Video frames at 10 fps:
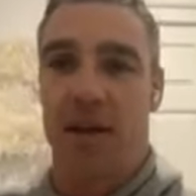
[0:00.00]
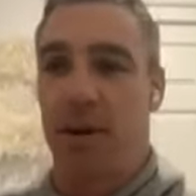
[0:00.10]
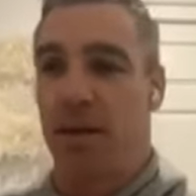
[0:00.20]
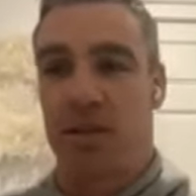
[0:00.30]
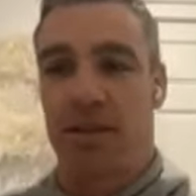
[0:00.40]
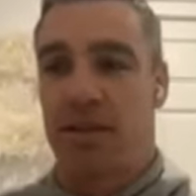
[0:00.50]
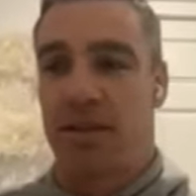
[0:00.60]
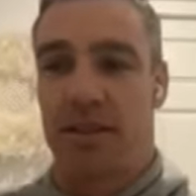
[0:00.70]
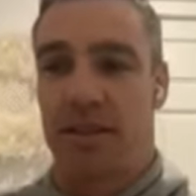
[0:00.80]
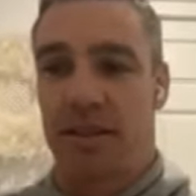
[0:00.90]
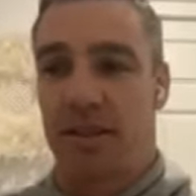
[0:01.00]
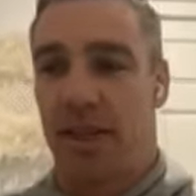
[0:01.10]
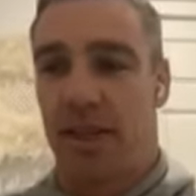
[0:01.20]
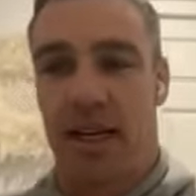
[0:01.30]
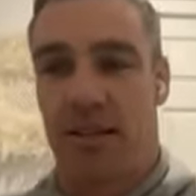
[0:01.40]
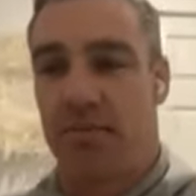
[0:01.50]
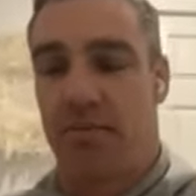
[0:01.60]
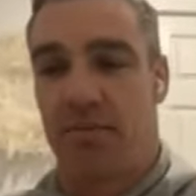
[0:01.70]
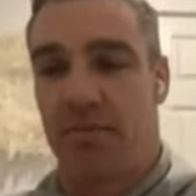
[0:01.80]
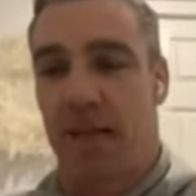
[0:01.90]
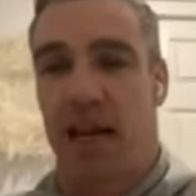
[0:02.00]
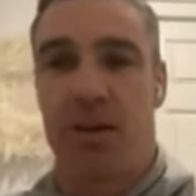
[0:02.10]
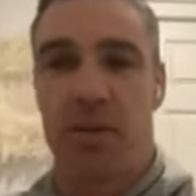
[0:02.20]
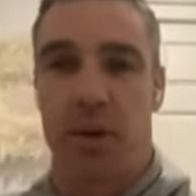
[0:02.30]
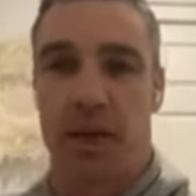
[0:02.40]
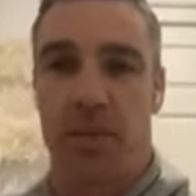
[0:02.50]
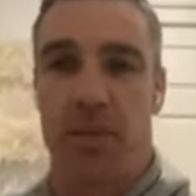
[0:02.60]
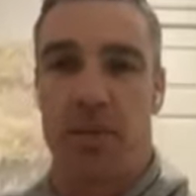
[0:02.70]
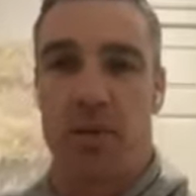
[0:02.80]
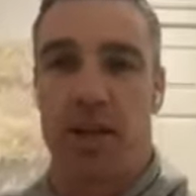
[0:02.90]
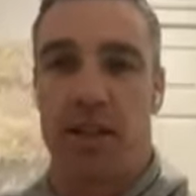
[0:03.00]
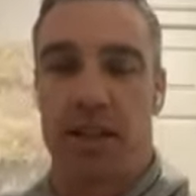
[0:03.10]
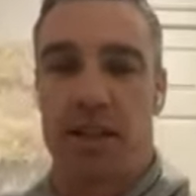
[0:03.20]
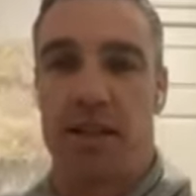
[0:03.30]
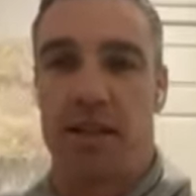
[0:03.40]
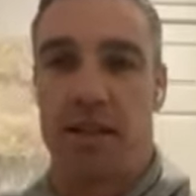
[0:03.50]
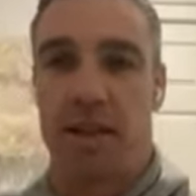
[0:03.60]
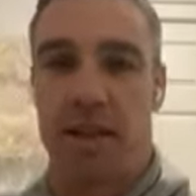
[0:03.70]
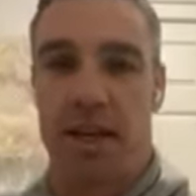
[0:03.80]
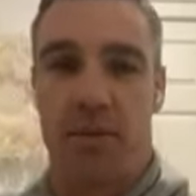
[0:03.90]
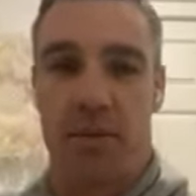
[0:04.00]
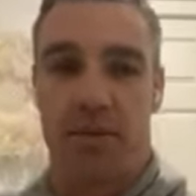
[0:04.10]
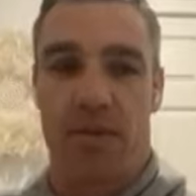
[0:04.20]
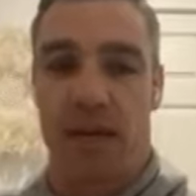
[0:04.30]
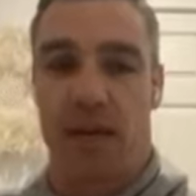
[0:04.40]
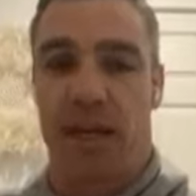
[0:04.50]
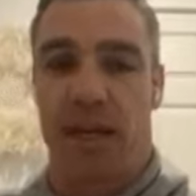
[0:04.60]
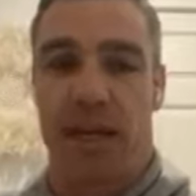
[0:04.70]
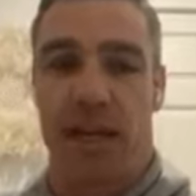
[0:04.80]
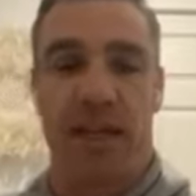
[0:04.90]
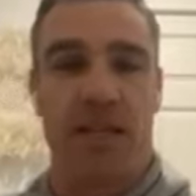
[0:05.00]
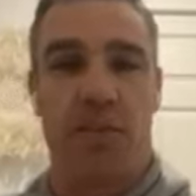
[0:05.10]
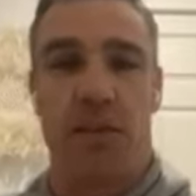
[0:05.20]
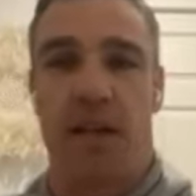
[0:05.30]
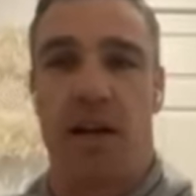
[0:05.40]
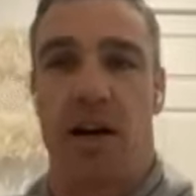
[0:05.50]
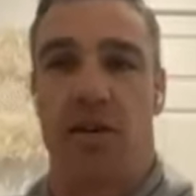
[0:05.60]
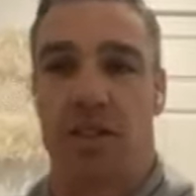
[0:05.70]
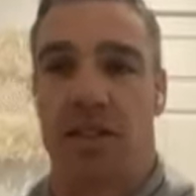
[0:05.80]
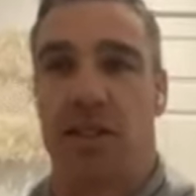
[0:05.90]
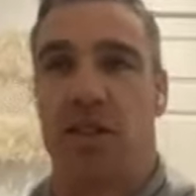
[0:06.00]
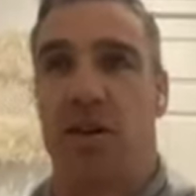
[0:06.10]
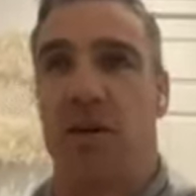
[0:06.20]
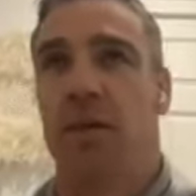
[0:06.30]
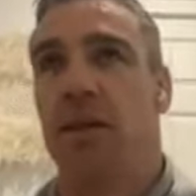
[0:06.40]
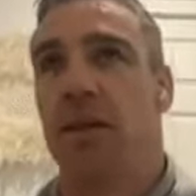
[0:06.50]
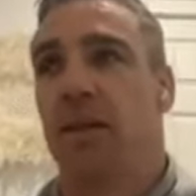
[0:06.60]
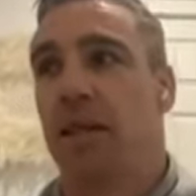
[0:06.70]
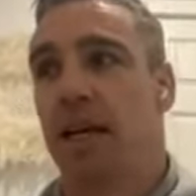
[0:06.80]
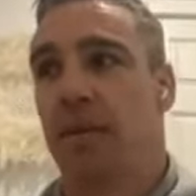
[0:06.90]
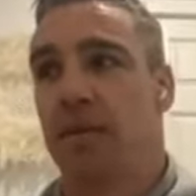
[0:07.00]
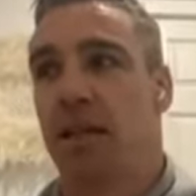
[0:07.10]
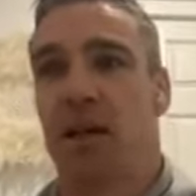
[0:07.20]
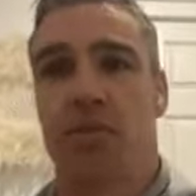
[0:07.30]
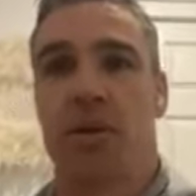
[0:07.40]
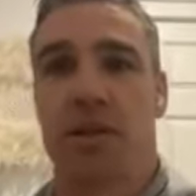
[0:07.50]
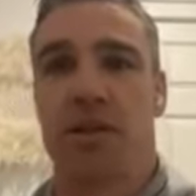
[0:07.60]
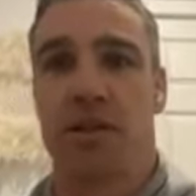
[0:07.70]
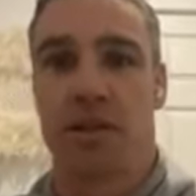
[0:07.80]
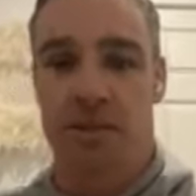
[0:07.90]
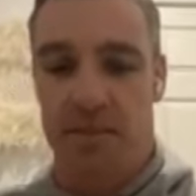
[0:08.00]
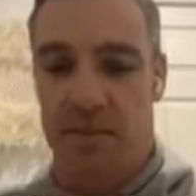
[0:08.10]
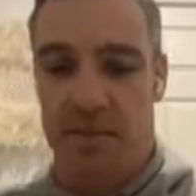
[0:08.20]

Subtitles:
He was pretty epic what he did on the field. He kicked some big goals in his time. So I'd probably choose him.